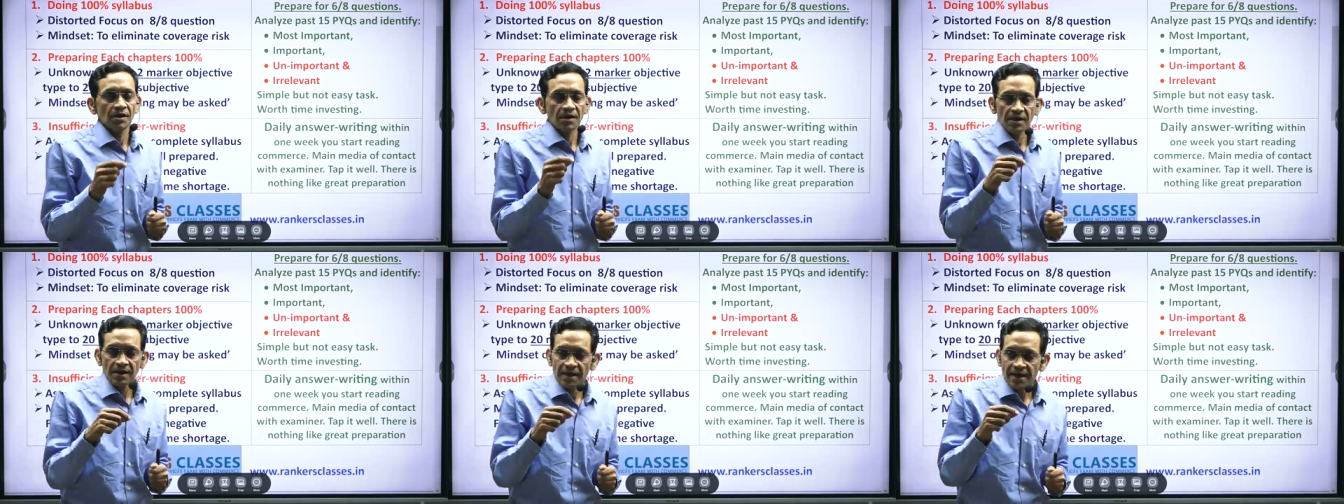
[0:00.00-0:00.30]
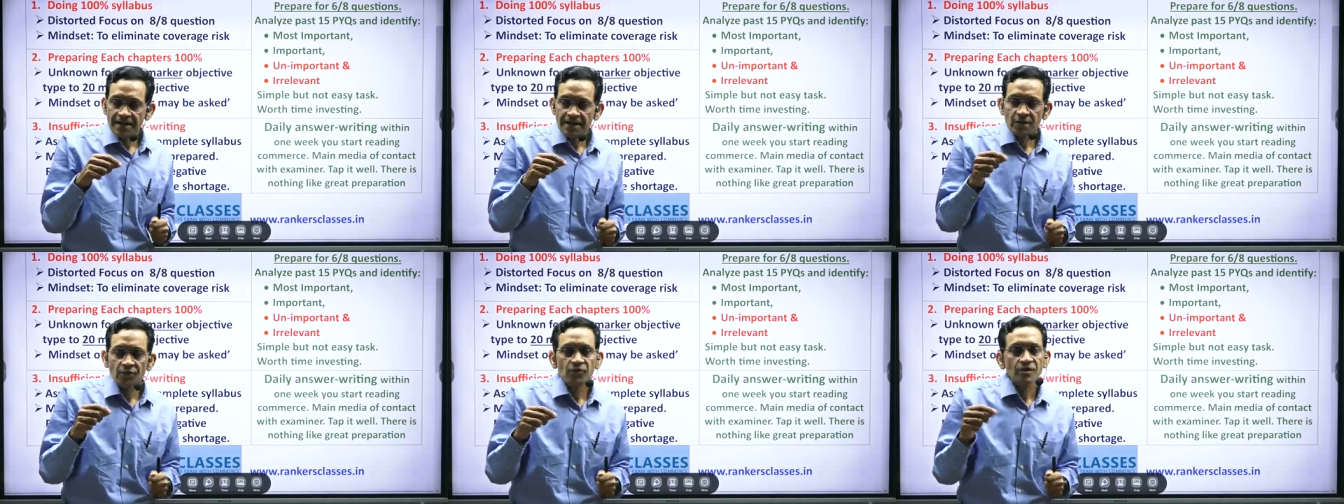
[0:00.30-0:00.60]

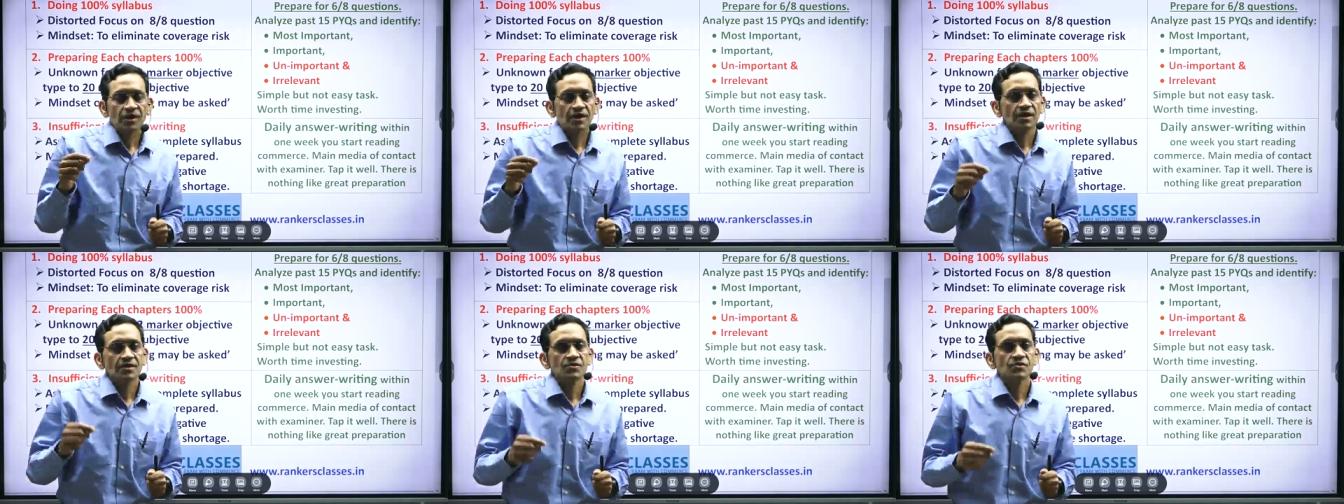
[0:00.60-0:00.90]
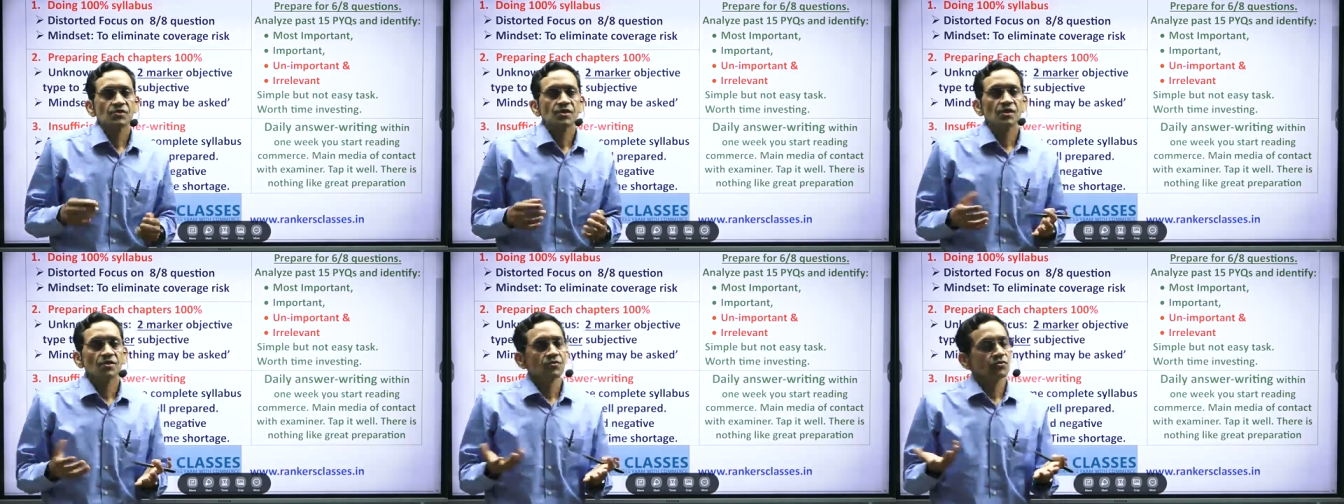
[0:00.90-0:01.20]
write your
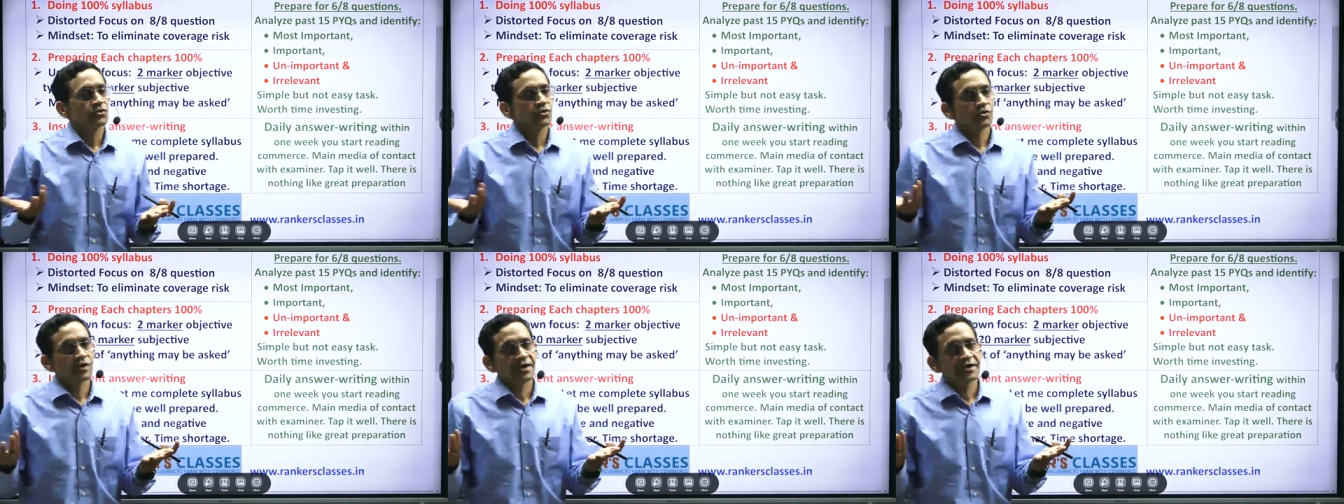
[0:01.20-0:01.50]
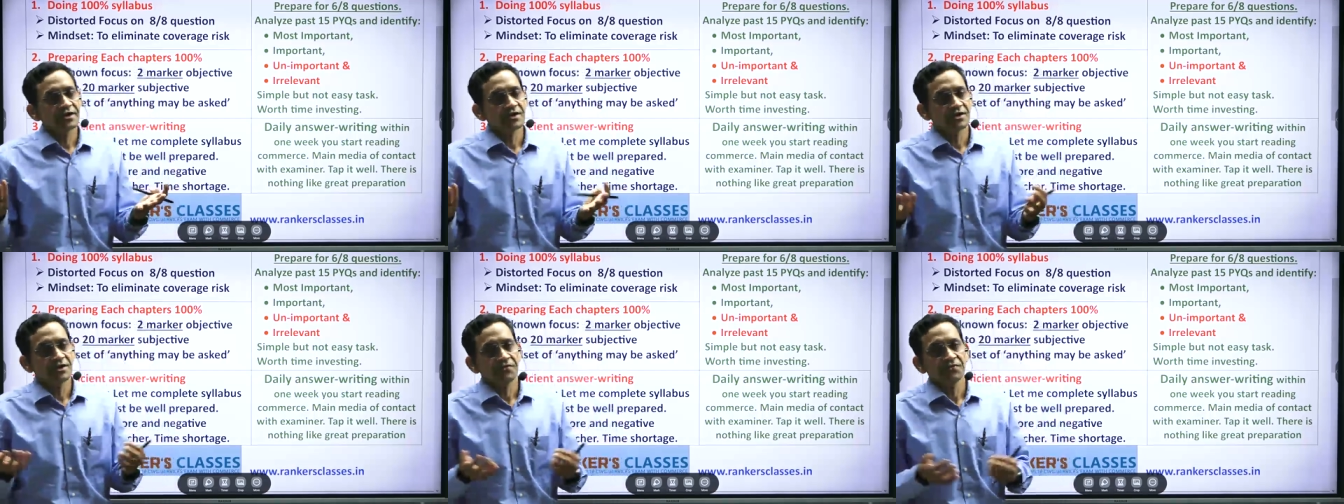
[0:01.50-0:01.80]
answer you
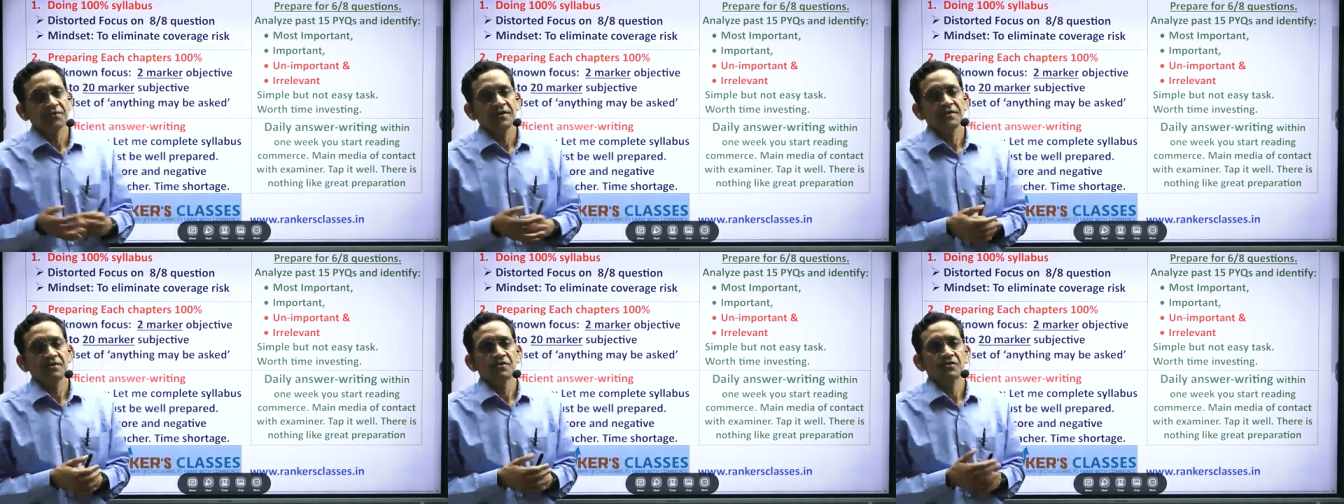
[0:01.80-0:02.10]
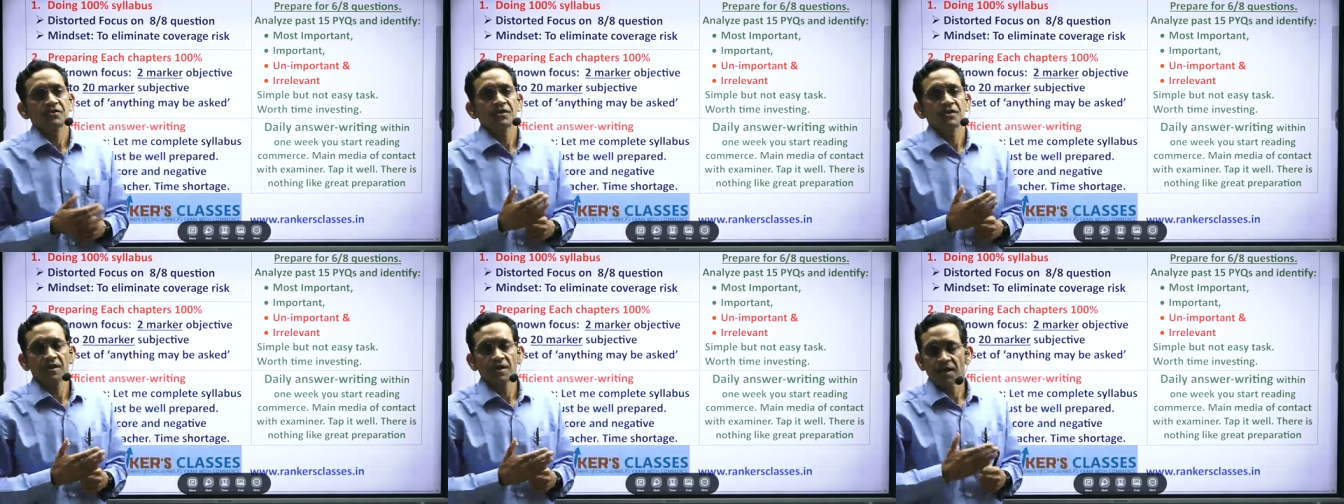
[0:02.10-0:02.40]
write rough answer